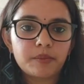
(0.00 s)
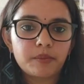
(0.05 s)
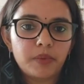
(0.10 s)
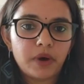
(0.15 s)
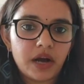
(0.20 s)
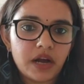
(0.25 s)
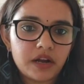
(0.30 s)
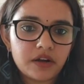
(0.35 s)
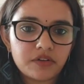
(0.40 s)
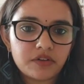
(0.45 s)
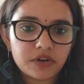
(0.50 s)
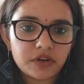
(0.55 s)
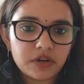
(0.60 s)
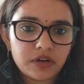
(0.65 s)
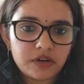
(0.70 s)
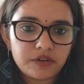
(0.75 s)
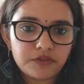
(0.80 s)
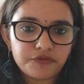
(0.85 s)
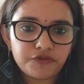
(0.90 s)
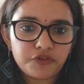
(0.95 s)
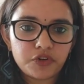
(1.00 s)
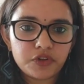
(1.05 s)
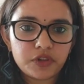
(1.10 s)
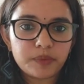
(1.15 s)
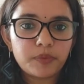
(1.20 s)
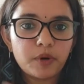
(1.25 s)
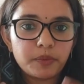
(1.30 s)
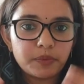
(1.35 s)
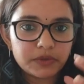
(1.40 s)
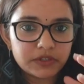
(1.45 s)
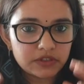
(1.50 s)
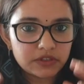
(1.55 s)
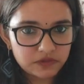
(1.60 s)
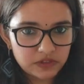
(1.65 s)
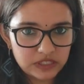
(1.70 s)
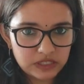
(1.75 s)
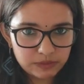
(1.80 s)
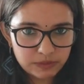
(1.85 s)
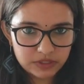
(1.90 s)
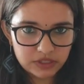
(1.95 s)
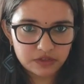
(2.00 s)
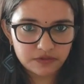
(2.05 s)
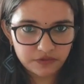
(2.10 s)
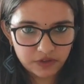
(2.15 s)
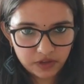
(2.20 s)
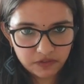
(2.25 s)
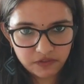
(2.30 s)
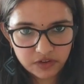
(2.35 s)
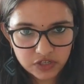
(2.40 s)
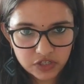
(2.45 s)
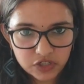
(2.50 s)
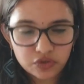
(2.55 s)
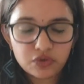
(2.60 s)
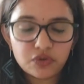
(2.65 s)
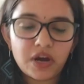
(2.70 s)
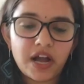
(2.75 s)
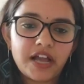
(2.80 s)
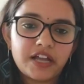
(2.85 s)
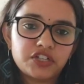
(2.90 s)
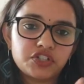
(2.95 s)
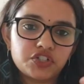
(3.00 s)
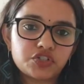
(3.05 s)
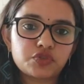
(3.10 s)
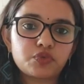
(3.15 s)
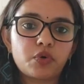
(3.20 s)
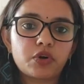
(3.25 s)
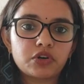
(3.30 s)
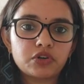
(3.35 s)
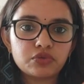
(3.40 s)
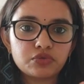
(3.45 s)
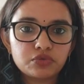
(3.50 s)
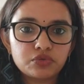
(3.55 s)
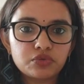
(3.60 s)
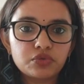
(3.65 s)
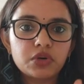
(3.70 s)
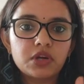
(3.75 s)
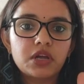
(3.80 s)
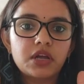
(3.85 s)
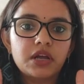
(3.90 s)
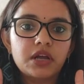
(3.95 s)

But for the purpose of this specific video, I just want to